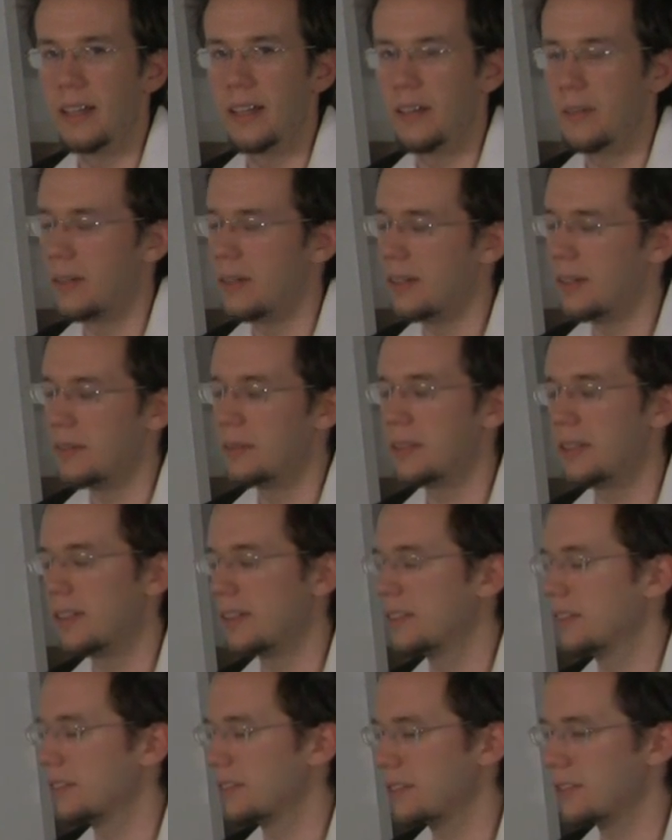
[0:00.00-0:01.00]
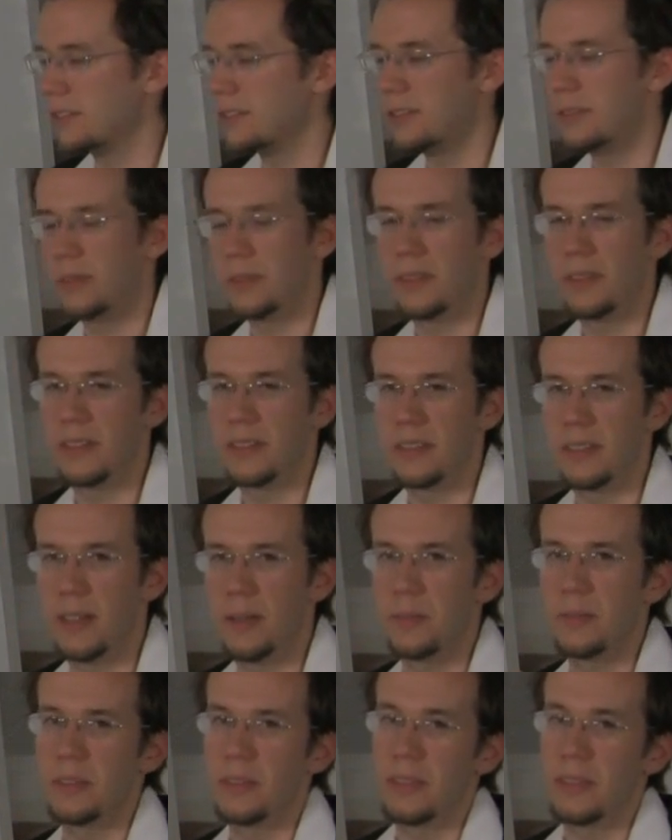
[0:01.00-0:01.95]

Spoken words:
Oh, well, I'll just shorten this up.